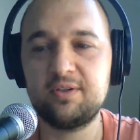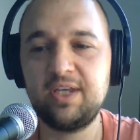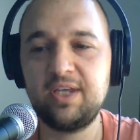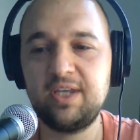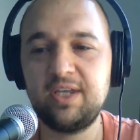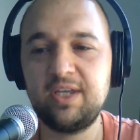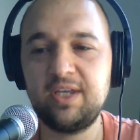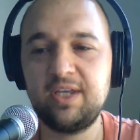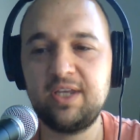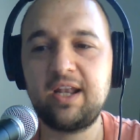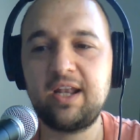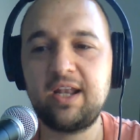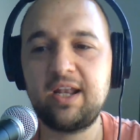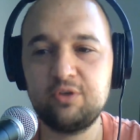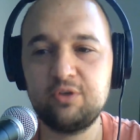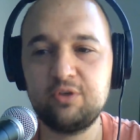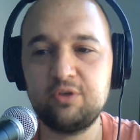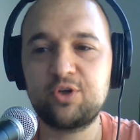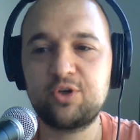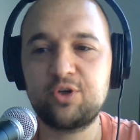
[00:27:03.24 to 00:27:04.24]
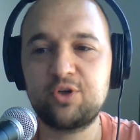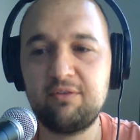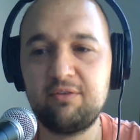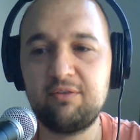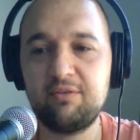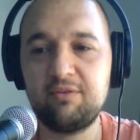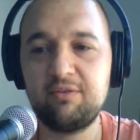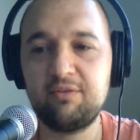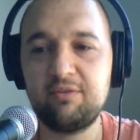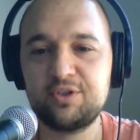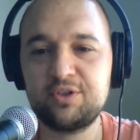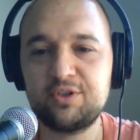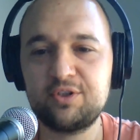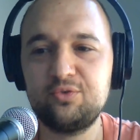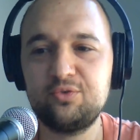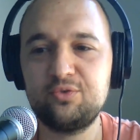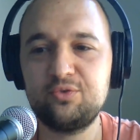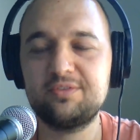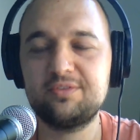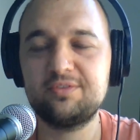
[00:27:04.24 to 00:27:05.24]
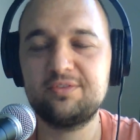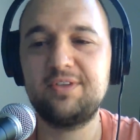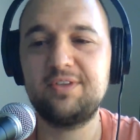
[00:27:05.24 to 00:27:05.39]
get out of your comfort zone,